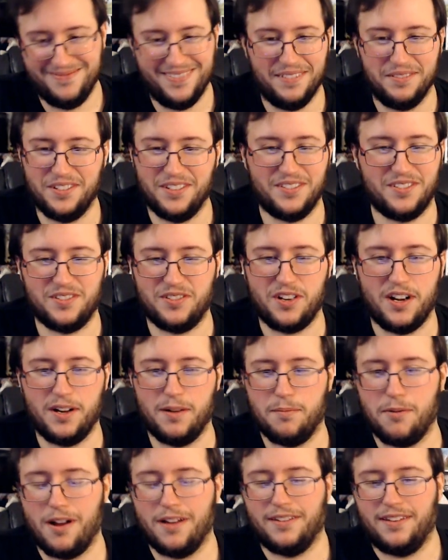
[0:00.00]
I'm just trying to
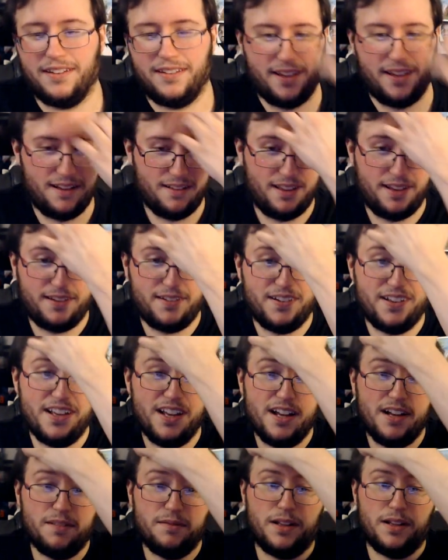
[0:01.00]
process that. Like, uh,
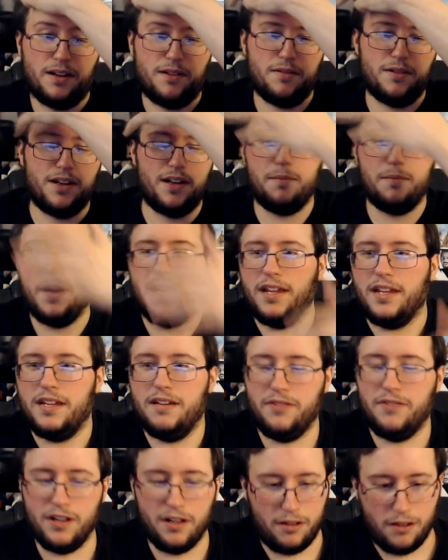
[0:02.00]
like, am I
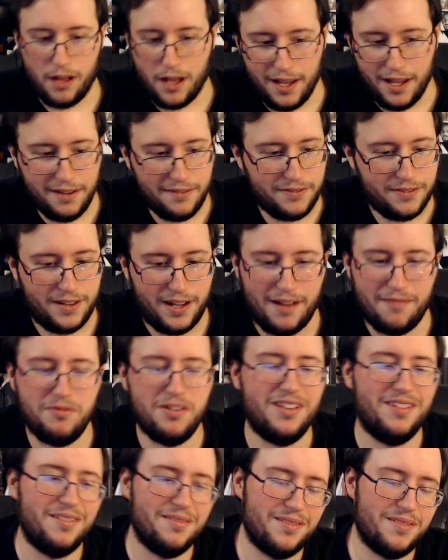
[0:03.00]
even alive? I,
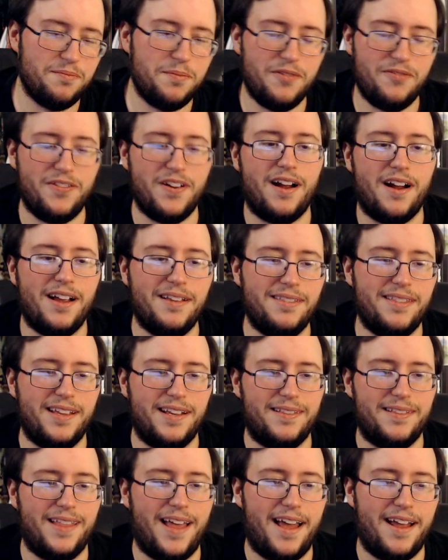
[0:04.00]
you know, to be fair, I
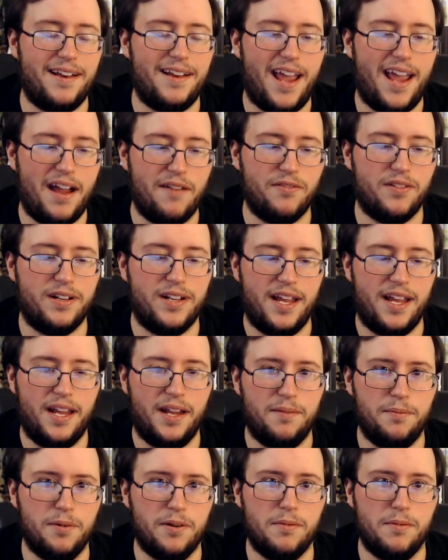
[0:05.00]
think that every
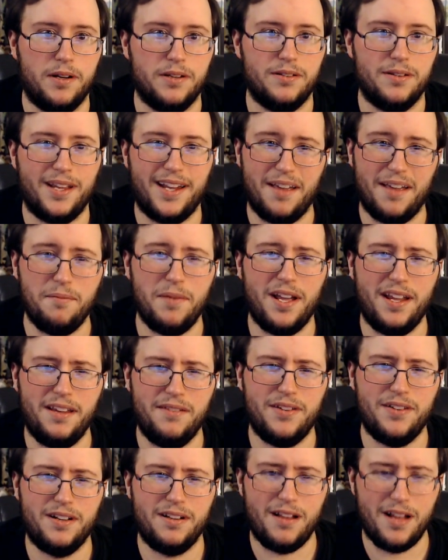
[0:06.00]
day, pretty much. Like, am I
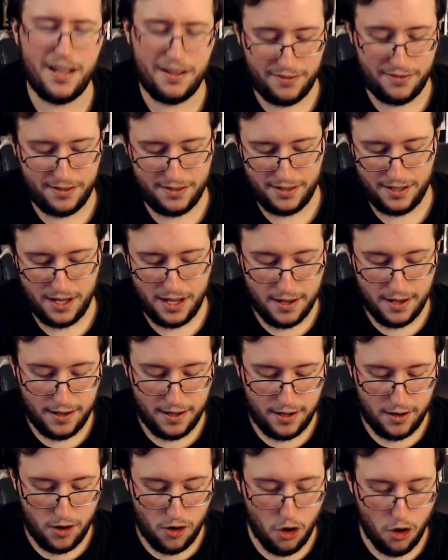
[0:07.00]
even alive?
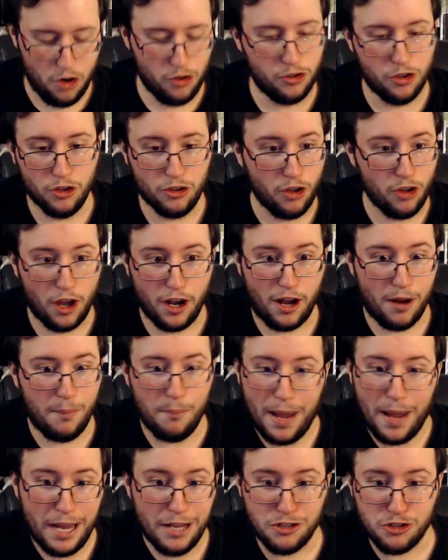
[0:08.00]
Is this like a
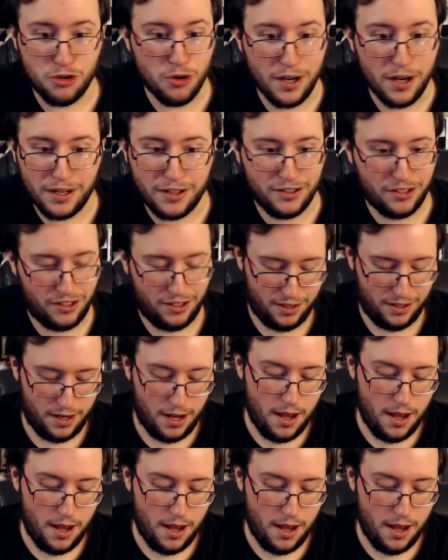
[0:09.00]
Matrix?